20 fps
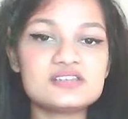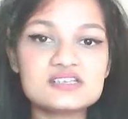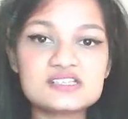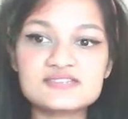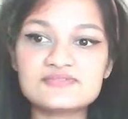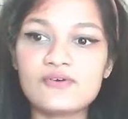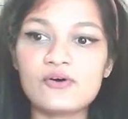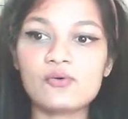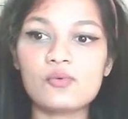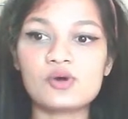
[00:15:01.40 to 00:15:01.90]

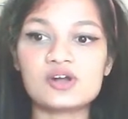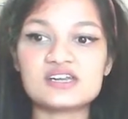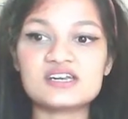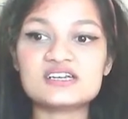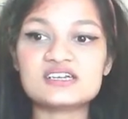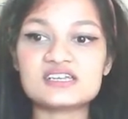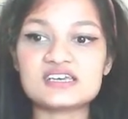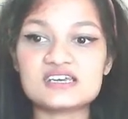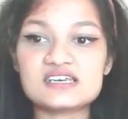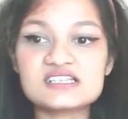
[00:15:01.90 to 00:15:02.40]
this for what
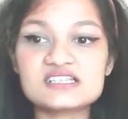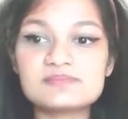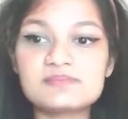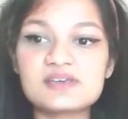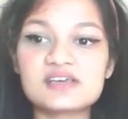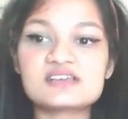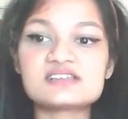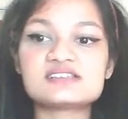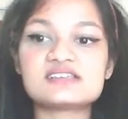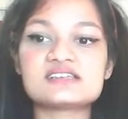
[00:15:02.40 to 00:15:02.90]
it is,
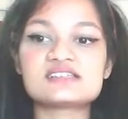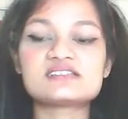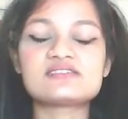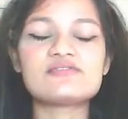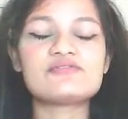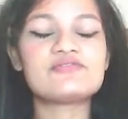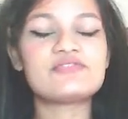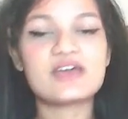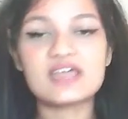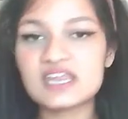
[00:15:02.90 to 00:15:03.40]
because it's a
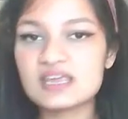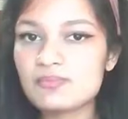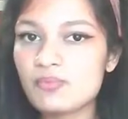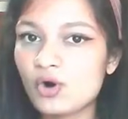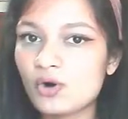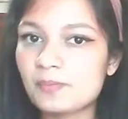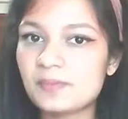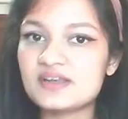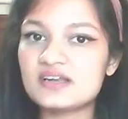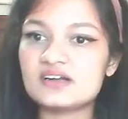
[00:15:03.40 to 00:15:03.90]
very
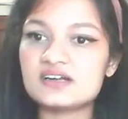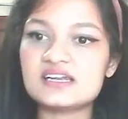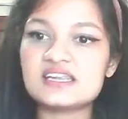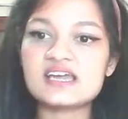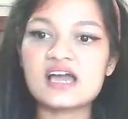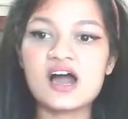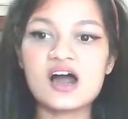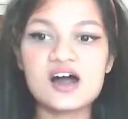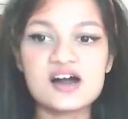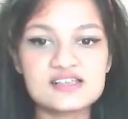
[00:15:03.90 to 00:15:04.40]

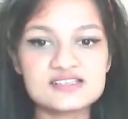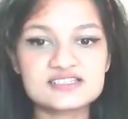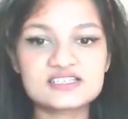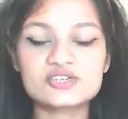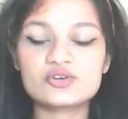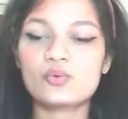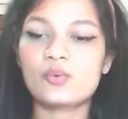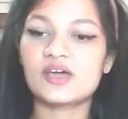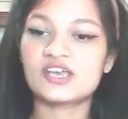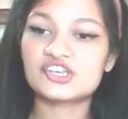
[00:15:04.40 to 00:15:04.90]
popularly
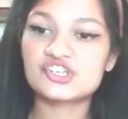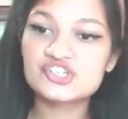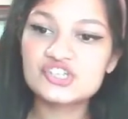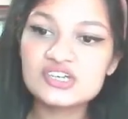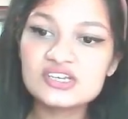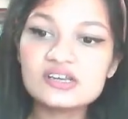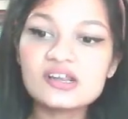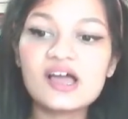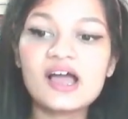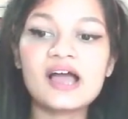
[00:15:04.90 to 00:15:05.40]
asked
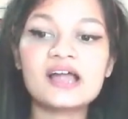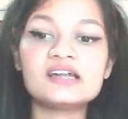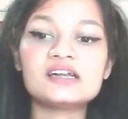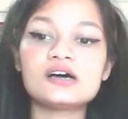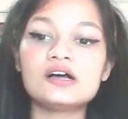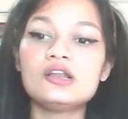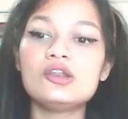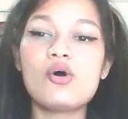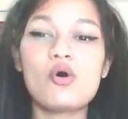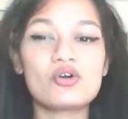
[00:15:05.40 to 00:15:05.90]
question, and
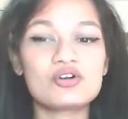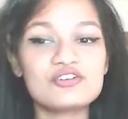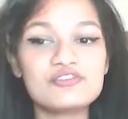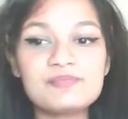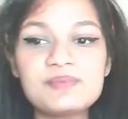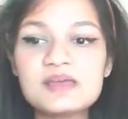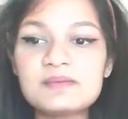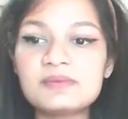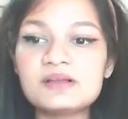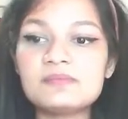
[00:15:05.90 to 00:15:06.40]
a lot
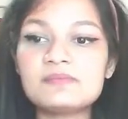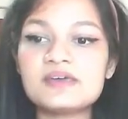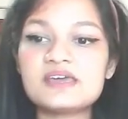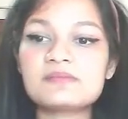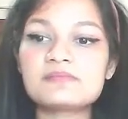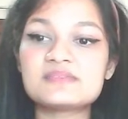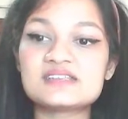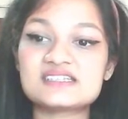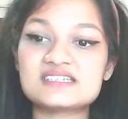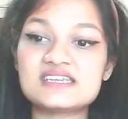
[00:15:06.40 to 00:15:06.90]
of people
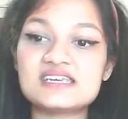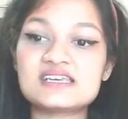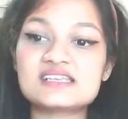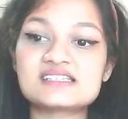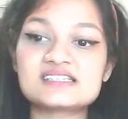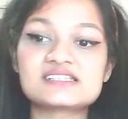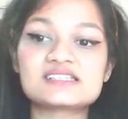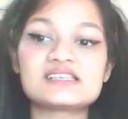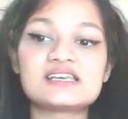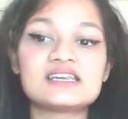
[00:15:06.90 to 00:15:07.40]
make mistakes
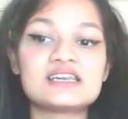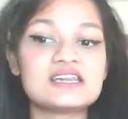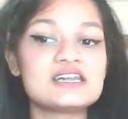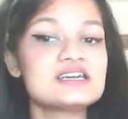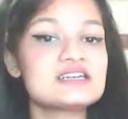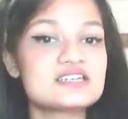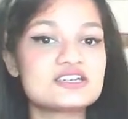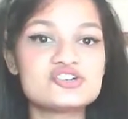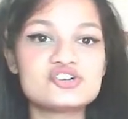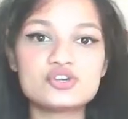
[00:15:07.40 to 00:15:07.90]
in
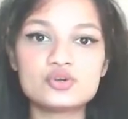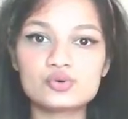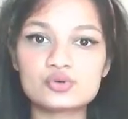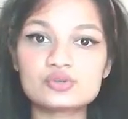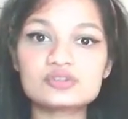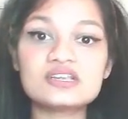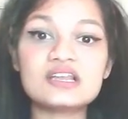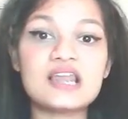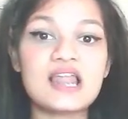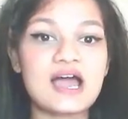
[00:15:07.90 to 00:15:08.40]
it due
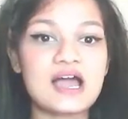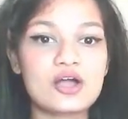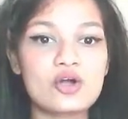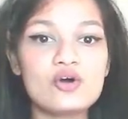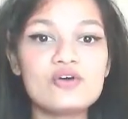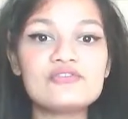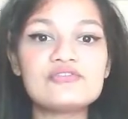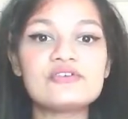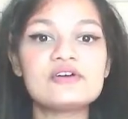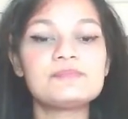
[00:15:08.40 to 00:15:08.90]
to the lack
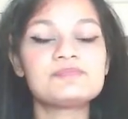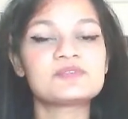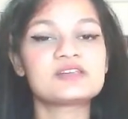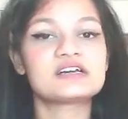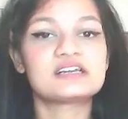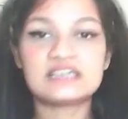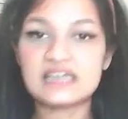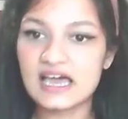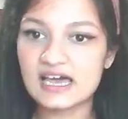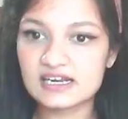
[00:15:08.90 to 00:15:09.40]
of
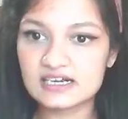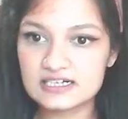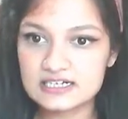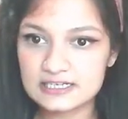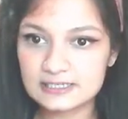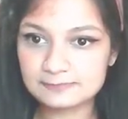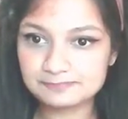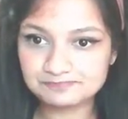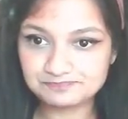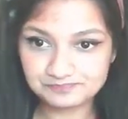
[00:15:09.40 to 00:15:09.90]
clarity.